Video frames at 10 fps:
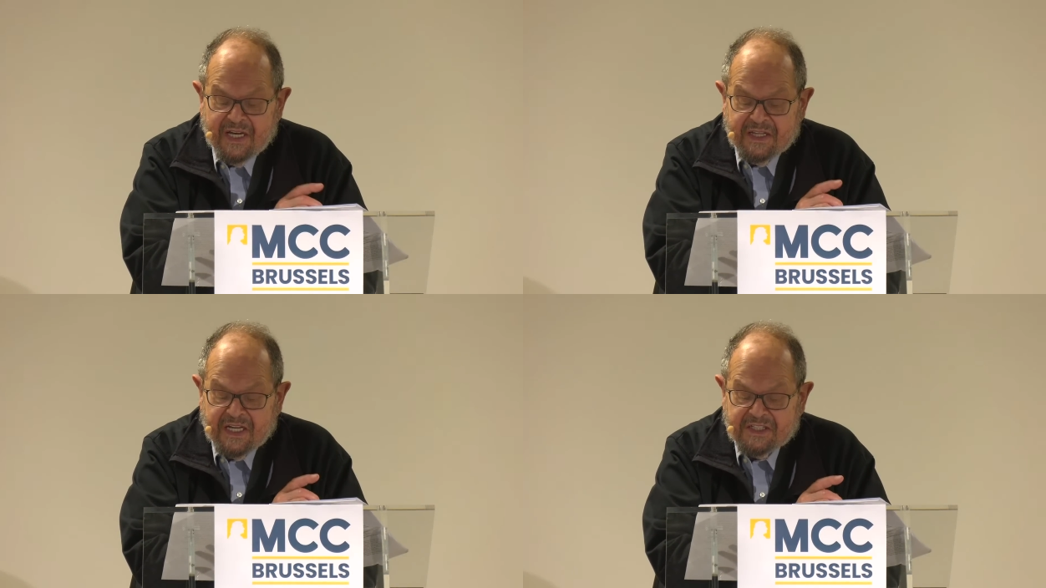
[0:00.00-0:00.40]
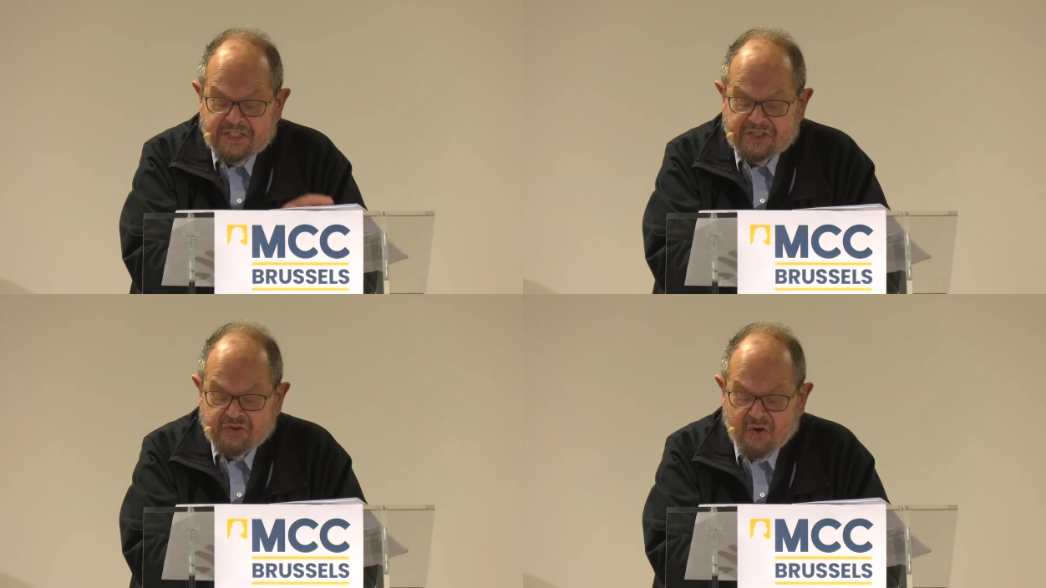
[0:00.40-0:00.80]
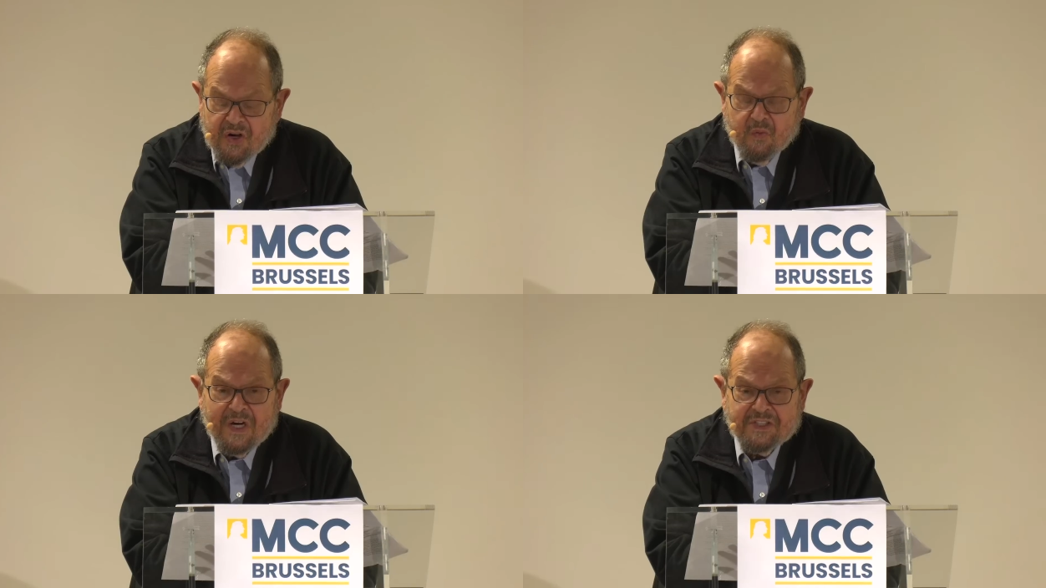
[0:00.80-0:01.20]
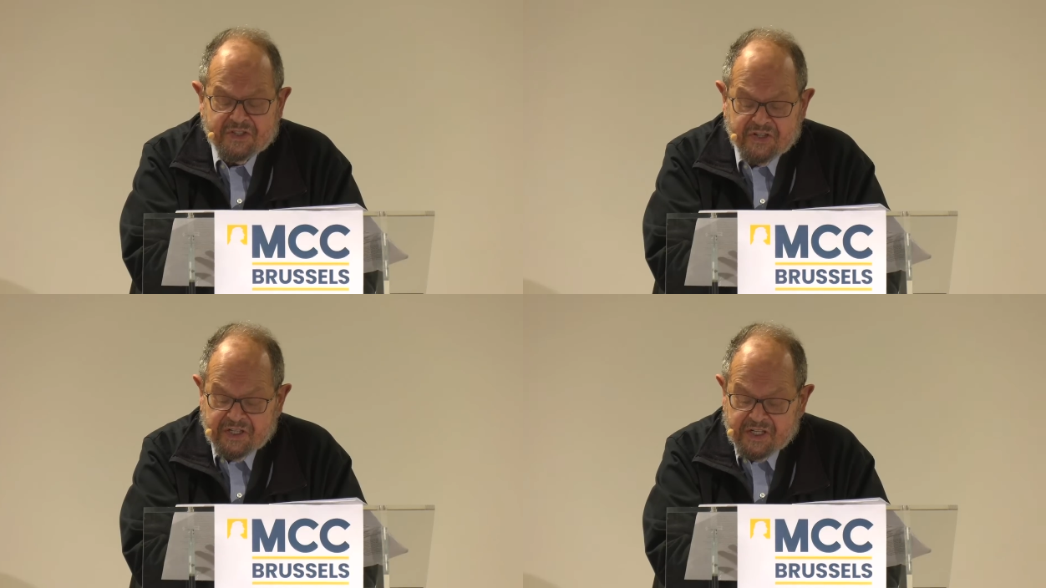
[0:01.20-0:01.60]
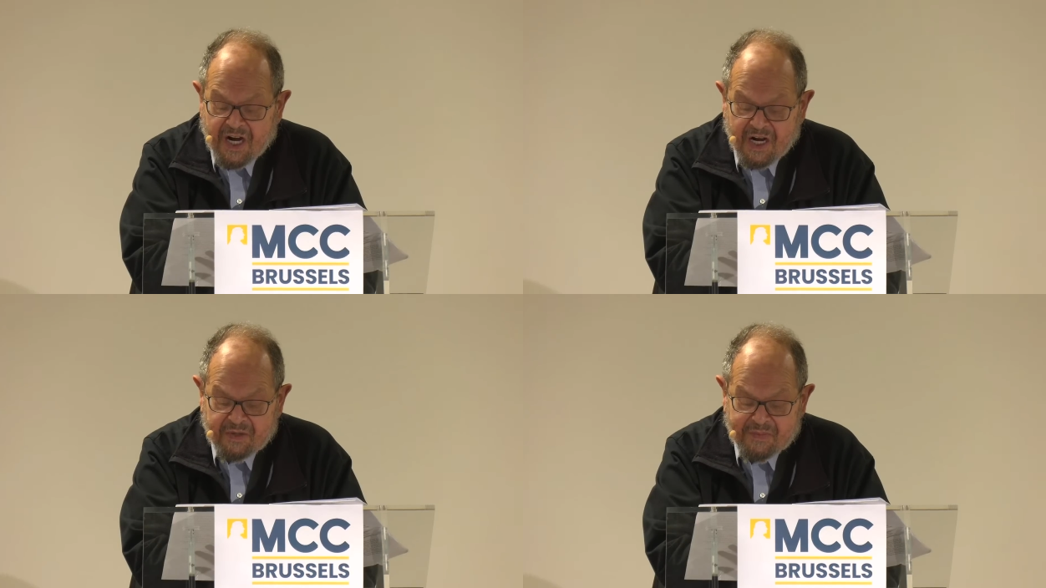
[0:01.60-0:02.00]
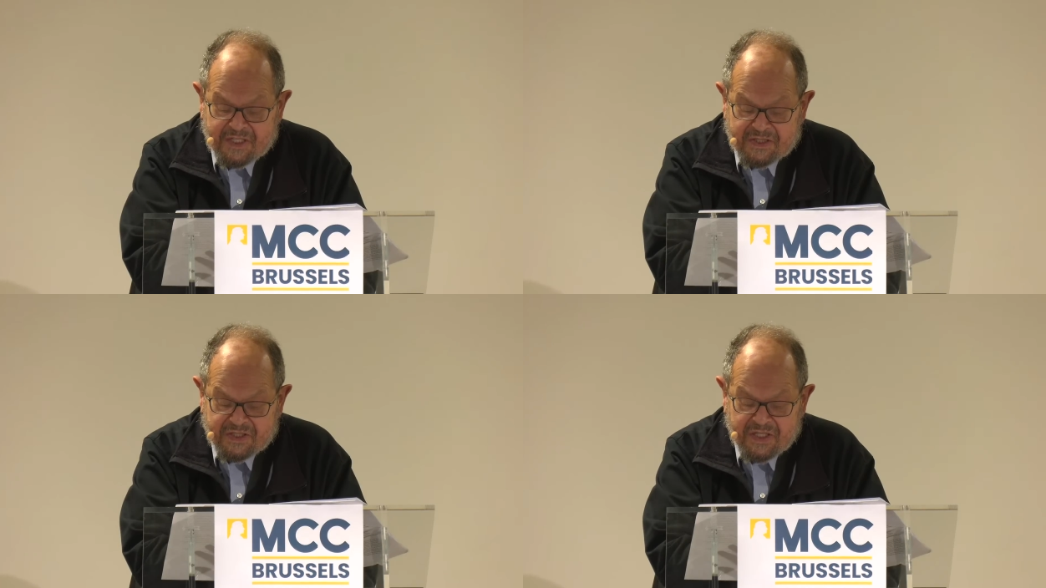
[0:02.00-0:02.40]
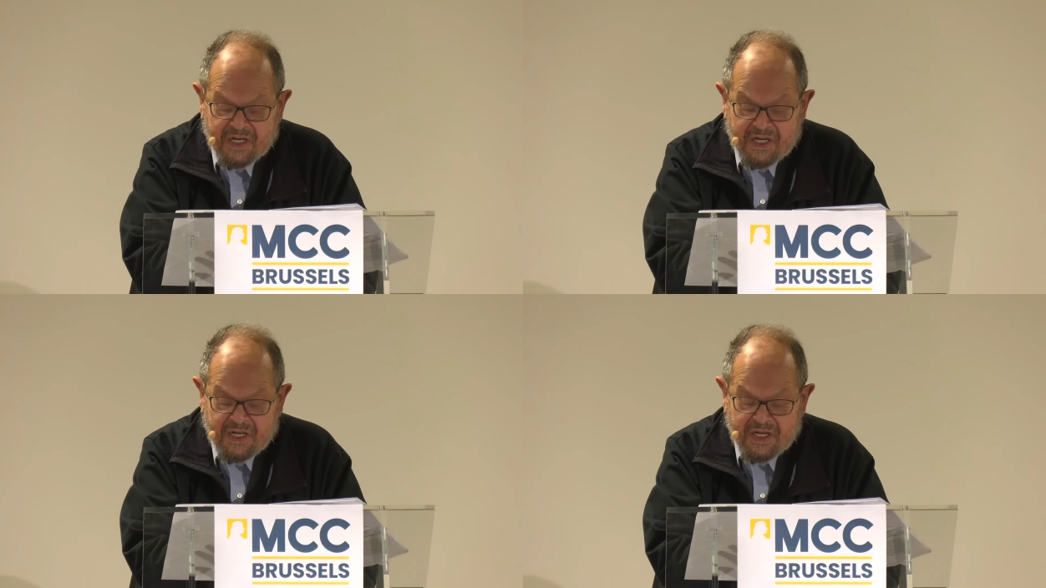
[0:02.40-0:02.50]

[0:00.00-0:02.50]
that destroy Western economies,